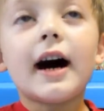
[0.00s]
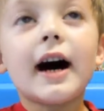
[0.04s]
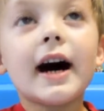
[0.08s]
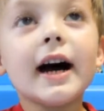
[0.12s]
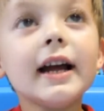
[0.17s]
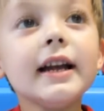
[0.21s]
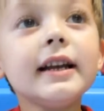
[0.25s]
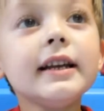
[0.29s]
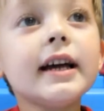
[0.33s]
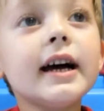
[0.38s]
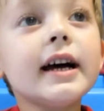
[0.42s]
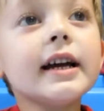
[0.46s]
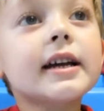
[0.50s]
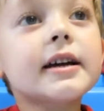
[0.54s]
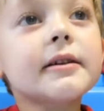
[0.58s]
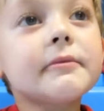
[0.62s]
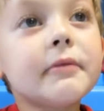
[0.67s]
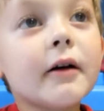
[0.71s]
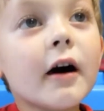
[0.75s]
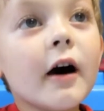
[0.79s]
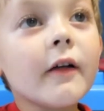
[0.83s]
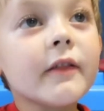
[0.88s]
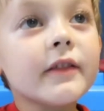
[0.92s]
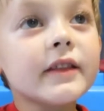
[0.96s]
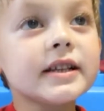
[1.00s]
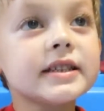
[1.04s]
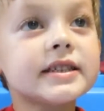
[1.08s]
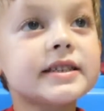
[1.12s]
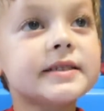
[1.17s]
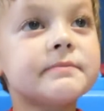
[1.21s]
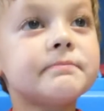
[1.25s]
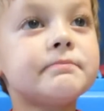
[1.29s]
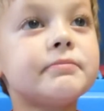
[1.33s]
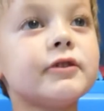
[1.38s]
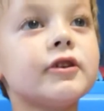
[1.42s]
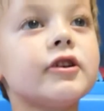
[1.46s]
I like about
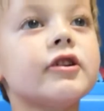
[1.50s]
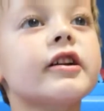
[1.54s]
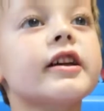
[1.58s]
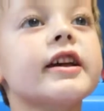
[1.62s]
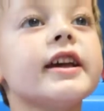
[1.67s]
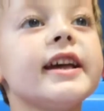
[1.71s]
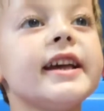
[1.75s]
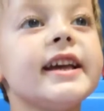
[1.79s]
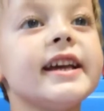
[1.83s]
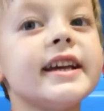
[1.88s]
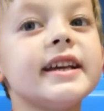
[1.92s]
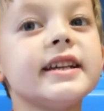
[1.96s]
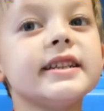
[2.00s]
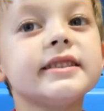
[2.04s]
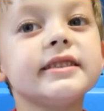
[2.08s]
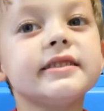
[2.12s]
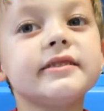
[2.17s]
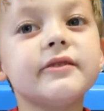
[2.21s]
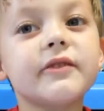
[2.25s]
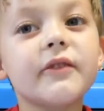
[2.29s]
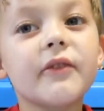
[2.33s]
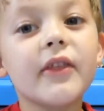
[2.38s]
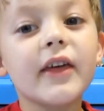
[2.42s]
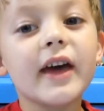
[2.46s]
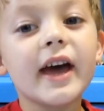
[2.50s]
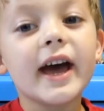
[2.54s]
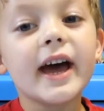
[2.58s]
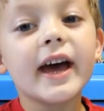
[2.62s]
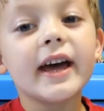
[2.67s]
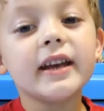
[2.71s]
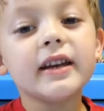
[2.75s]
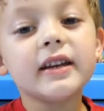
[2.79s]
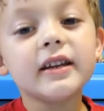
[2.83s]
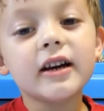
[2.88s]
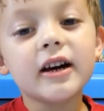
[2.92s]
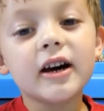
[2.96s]
this book is
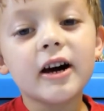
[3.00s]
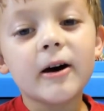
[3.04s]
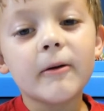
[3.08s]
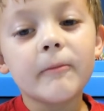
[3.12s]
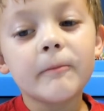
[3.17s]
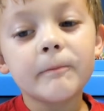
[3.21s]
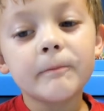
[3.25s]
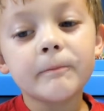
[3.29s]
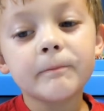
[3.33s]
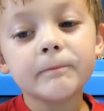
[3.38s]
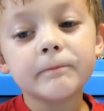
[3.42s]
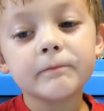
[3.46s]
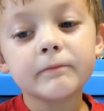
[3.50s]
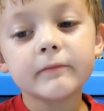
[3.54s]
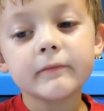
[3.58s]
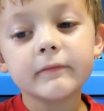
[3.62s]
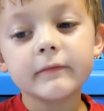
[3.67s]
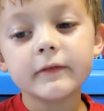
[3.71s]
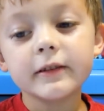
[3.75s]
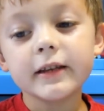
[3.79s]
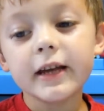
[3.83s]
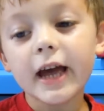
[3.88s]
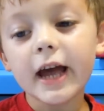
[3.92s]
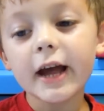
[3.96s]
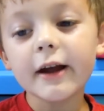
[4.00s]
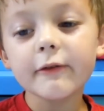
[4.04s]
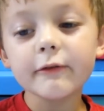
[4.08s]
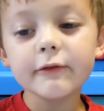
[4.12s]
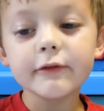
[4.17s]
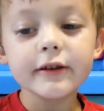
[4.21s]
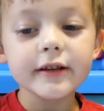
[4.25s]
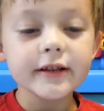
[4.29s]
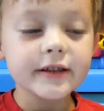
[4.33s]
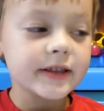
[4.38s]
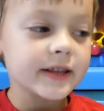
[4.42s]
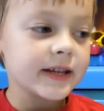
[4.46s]
that um,
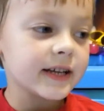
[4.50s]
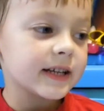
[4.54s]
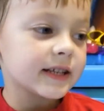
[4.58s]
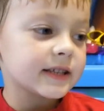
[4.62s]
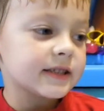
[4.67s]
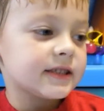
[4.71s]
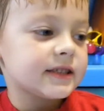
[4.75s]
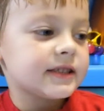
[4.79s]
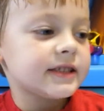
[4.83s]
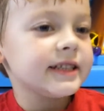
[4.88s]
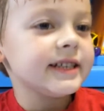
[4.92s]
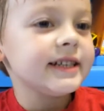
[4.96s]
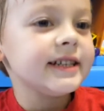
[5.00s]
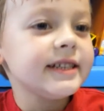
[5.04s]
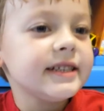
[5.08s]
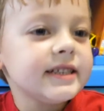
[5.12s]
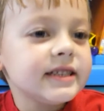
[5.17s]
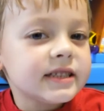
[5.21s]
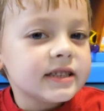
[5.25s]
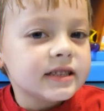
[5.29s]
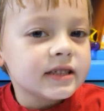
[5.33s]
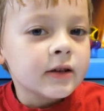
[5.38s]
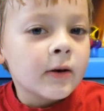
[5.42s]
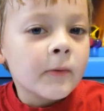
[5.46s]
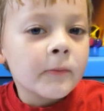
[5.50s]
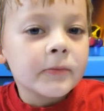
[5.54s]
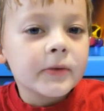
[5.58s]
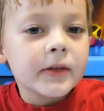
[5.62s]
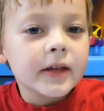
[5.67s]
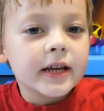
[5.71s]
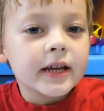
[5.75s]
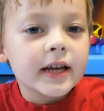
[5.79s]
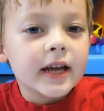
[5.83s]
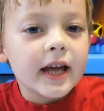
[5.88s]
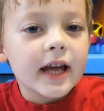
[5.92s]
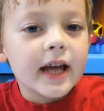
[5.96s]
everything sees
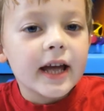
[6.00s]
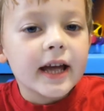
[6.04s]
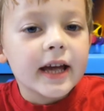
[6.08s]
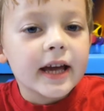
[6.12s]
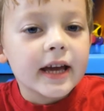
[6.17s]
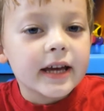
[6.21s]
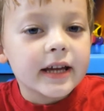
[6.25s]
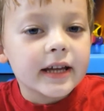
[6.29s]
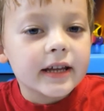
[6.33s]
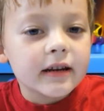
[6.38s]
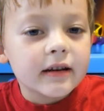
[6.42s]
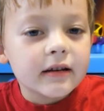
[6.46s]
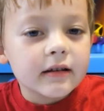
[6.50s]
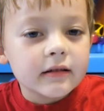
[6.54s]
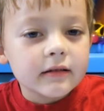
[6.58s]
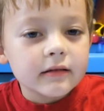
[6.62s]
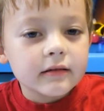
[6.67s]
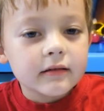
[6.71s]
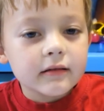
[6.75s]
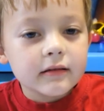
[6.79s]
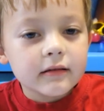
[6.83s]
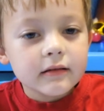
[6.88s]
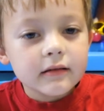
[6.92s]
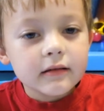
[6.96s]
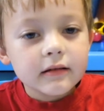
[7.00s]
something and